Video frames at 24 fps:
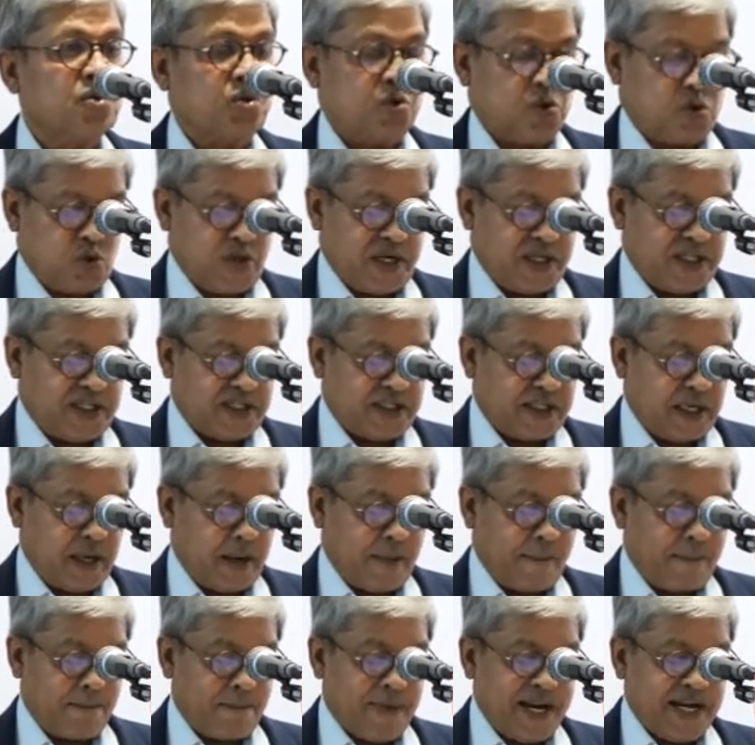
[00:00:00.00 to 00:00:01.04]
to his
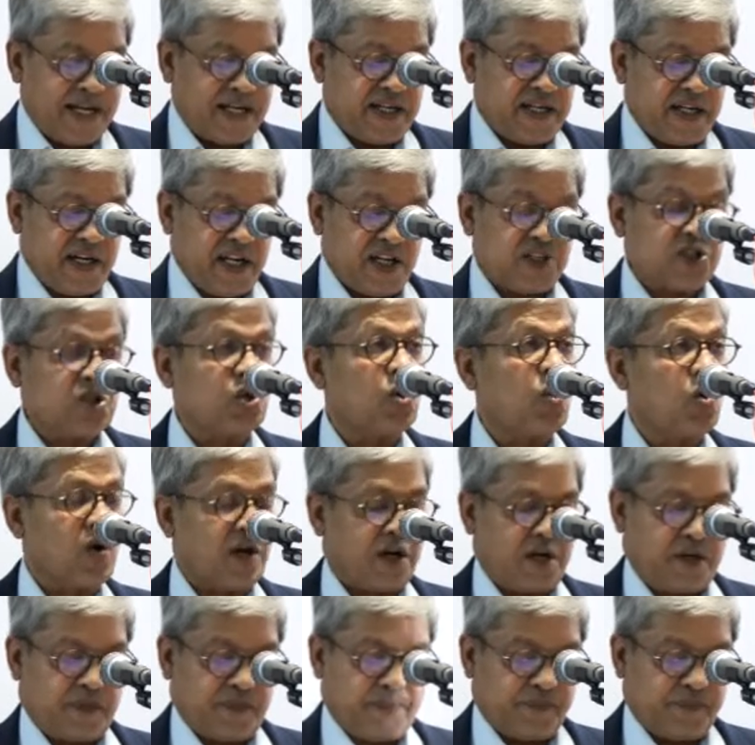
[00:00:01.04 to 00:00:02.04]
Make in India slogan.